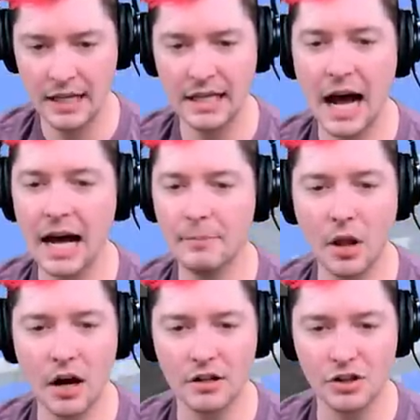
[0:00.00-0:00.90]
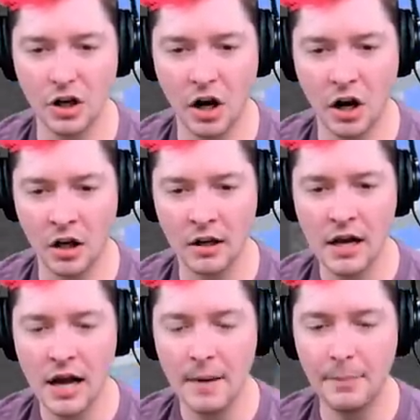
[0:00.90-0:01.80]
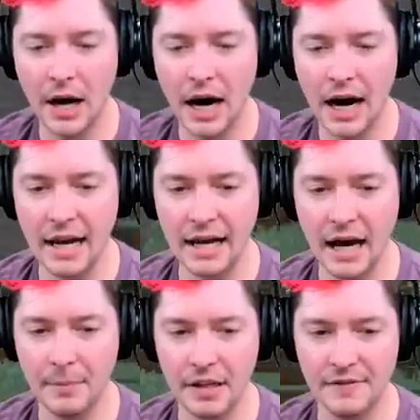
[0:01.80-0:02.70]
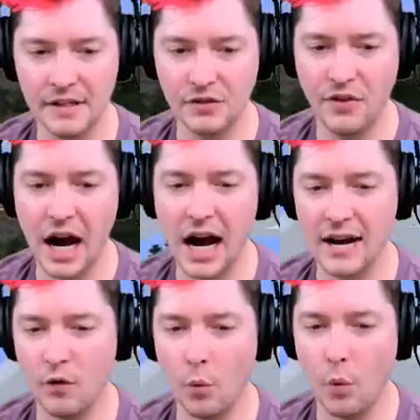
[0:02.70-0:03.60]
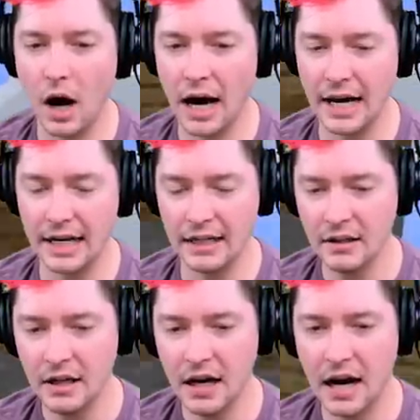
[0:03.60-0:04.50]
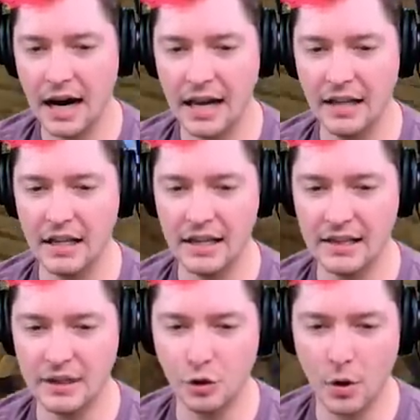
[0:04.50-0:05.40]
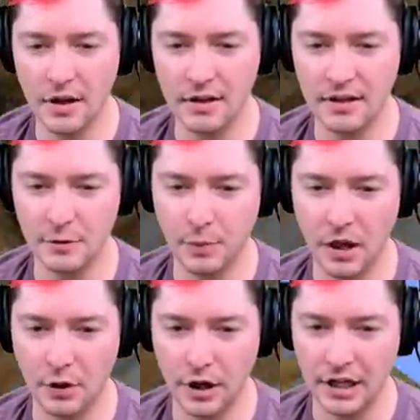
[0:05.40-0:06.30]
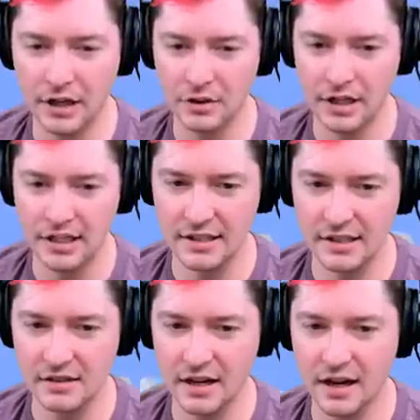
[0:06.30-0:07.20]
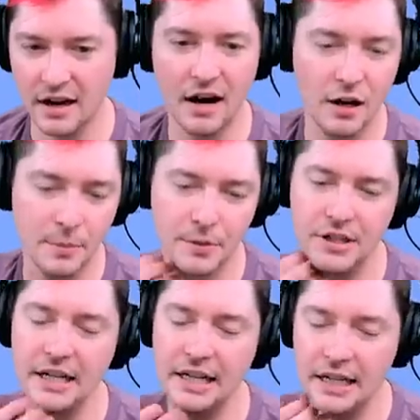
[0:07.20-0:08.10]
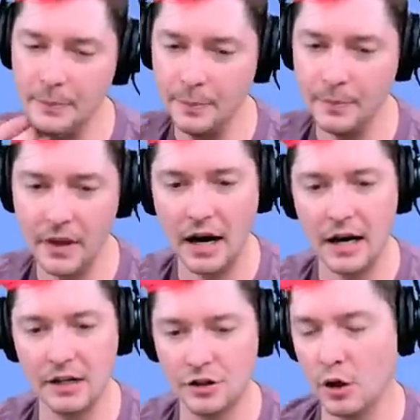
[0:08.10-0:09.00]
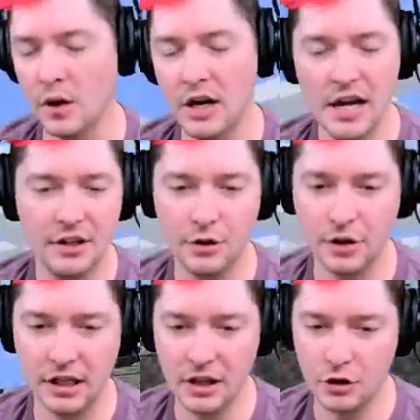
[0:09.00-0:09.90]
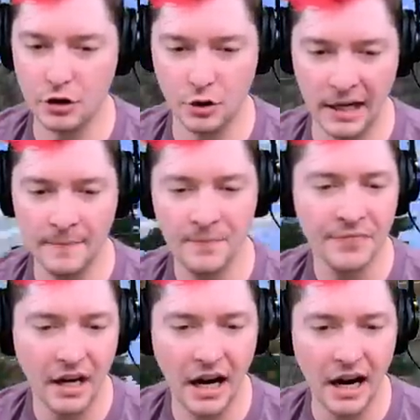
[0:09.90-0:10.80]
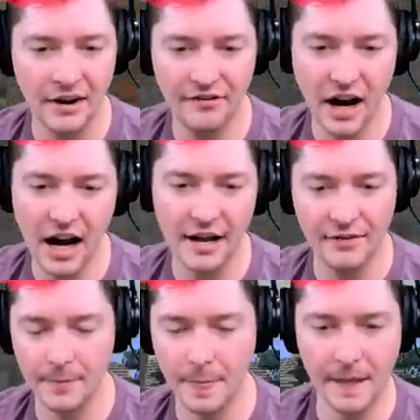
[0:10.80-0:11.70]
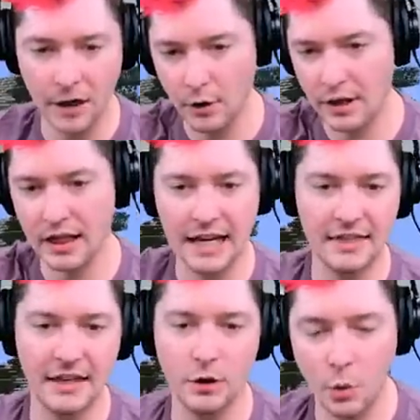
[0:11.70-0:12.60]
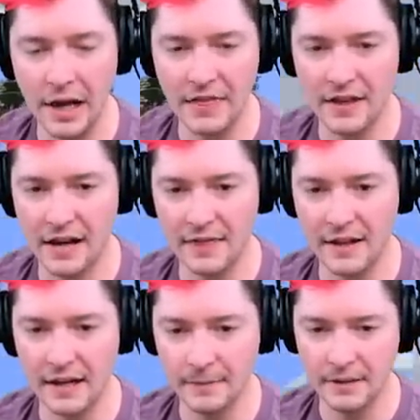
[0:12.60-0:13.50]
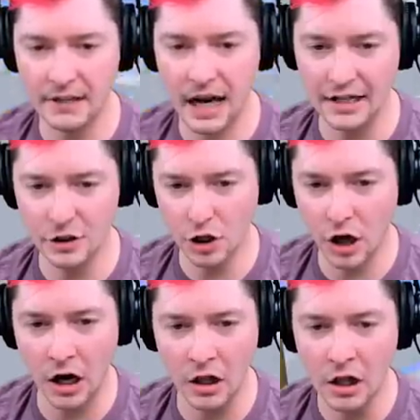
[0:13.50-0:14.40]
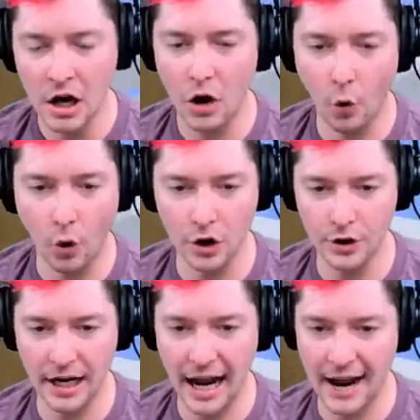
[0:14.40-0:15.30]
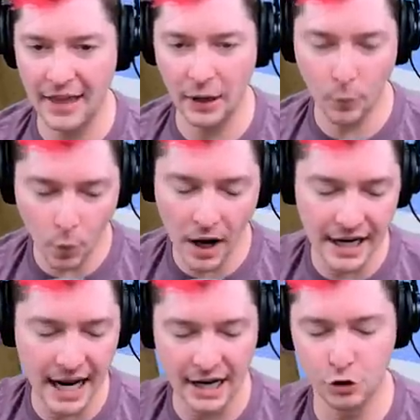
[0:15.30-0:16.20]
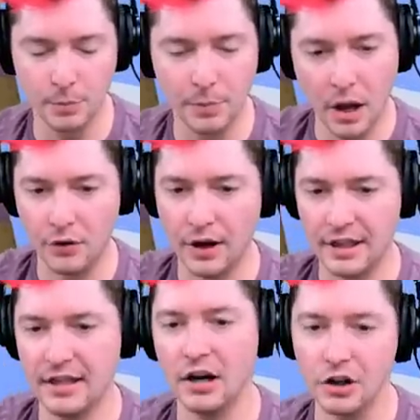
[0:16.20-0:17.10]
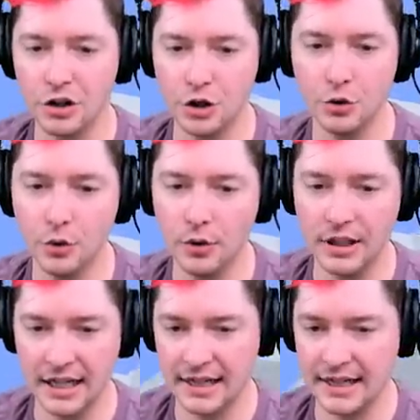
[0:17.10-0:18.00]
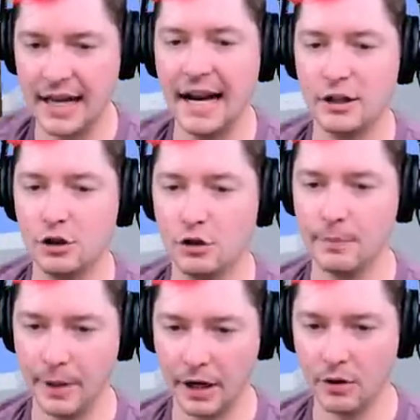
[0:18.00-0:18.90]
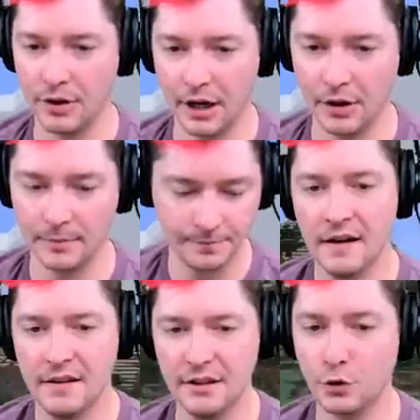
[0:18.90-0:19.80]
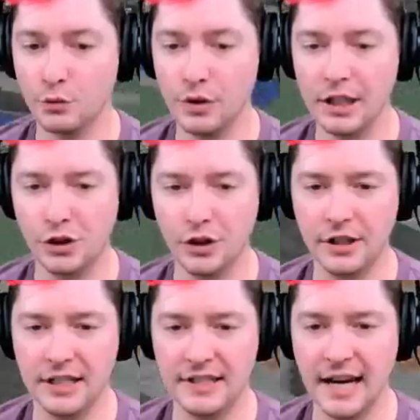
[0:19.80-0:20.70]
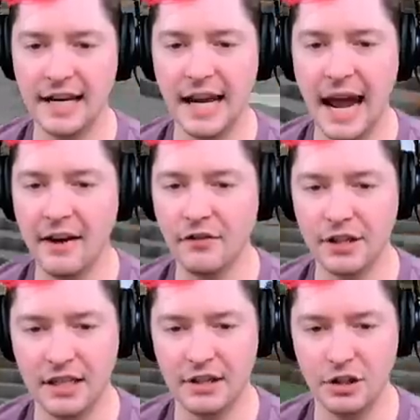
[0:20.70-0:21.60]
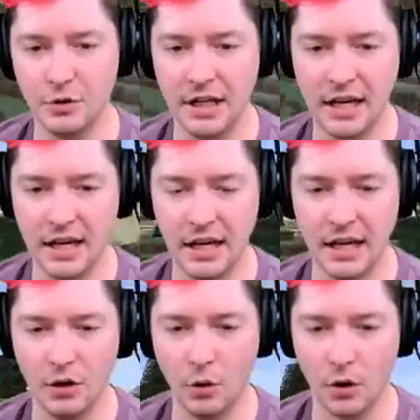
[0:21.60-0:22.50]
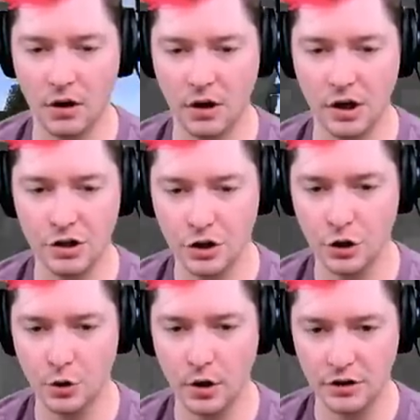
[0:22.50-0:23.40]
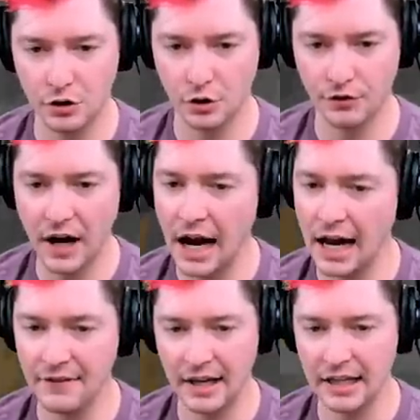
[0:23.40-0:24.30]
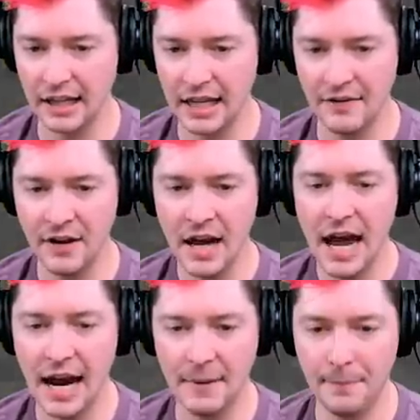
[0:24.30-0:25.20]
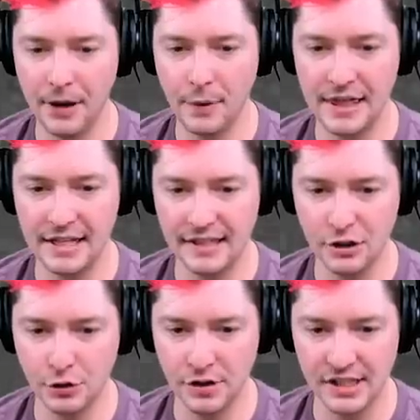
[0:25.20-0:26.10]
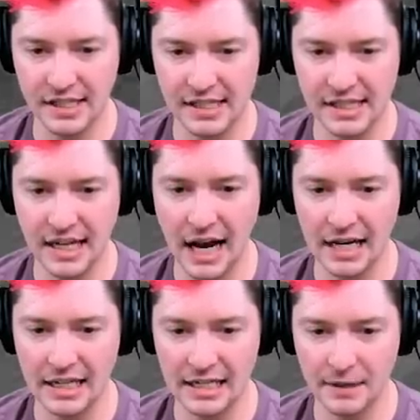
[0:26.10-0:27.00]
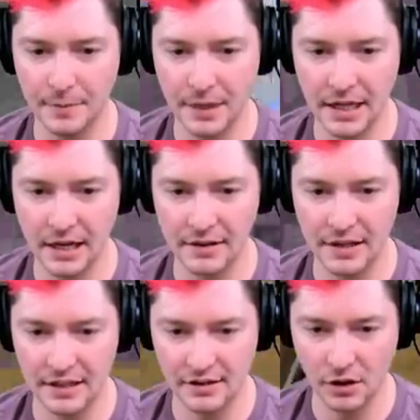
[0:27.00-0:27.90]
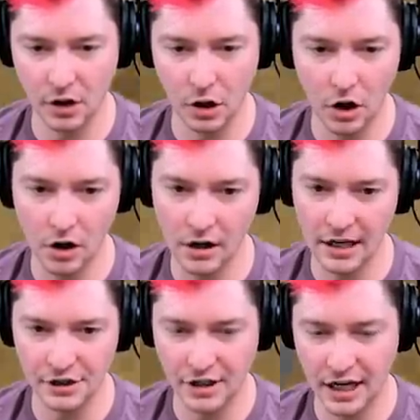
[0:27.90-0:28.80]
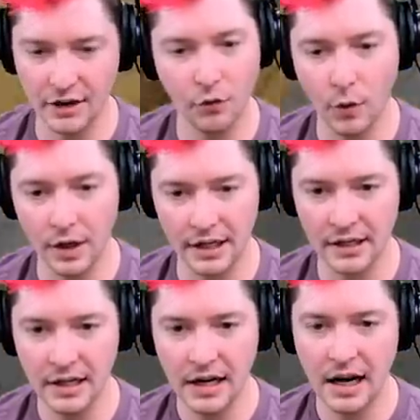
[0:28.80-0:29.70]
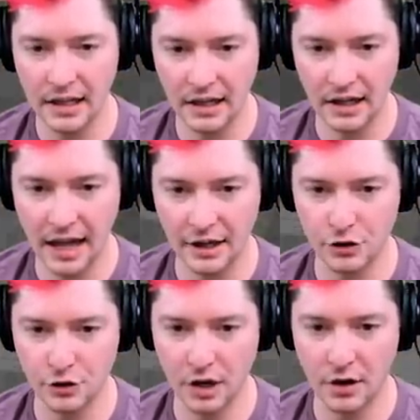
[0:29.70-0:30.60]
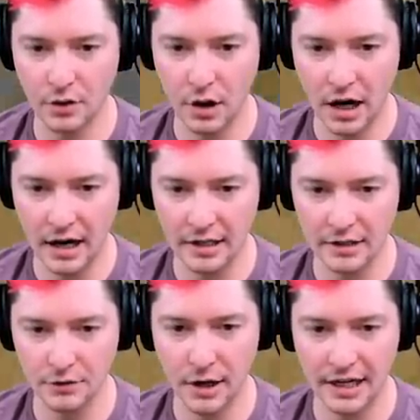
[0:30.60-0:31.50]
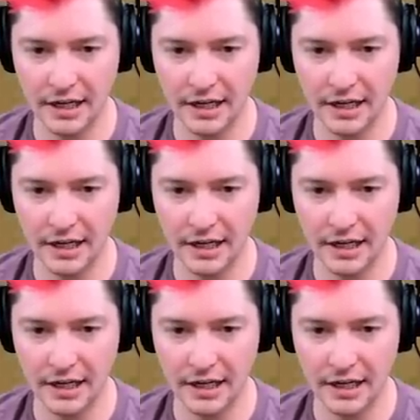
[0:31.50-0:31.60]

nine blocks tall by, I believe it's five wide. Uh, it, and this one, this block right here isn't uh, 100% needed. Uh, so you could either do it uh, five, you know, length and width, and then nine tall, or you could add that one extra block right there to get that extra barrel there. This really should contain everything that you need in order to survive and live. And by the way, this entrance does not need to be this long. I just kind of wanted a little extra uh, right